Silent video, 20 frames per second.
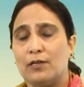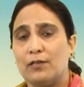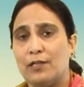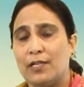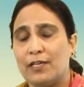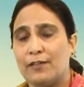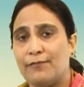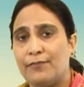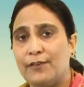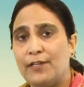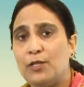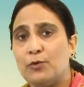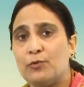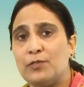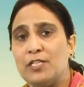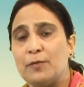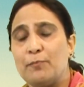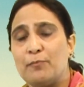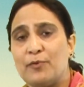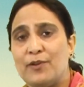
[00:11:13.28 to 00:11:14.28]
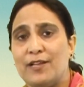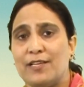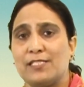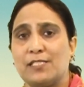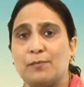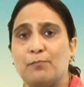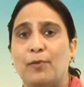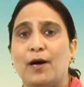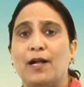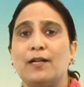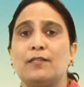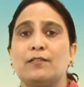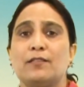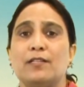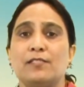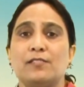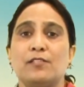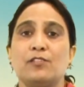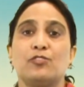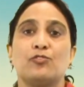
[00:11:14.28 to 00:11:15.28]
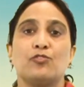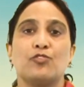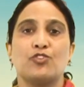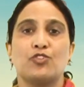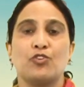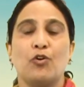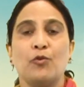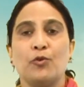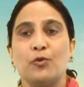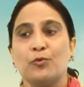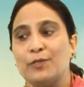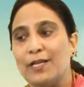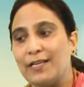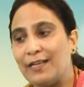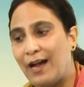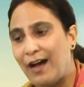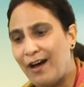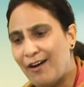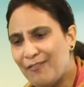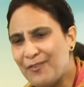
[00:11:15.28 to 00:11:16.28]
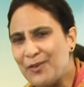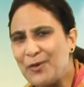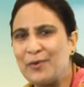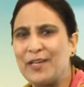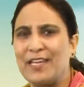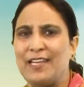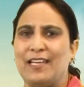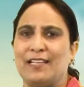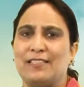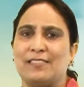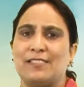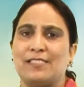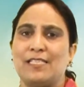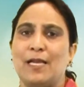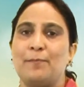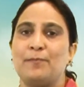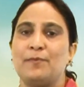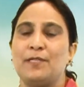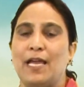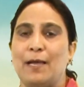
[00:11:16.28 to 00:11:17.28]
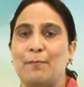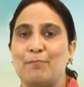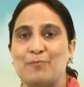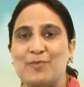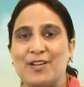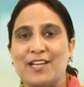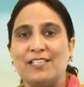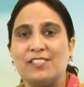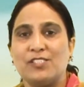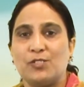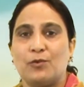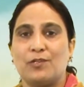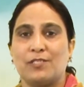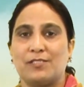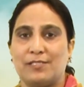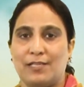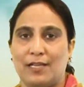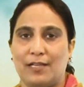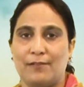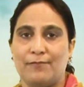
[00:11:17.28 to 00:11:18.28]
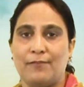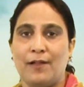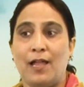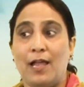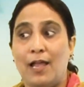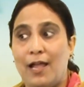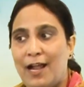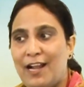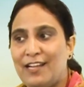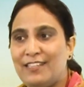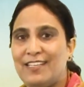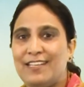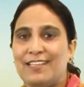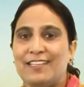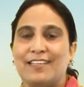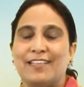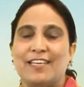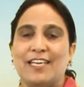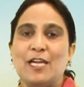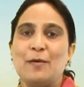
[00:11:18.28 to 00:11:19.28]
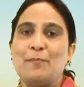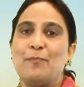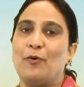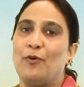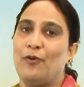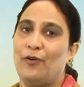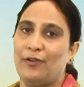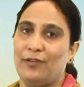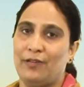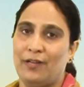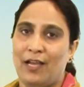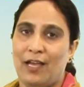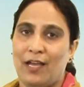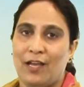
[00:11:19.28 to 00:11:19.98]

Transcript: like feel you depressed, but this is to show you that how you can accept, embrace yourself, and then keep on,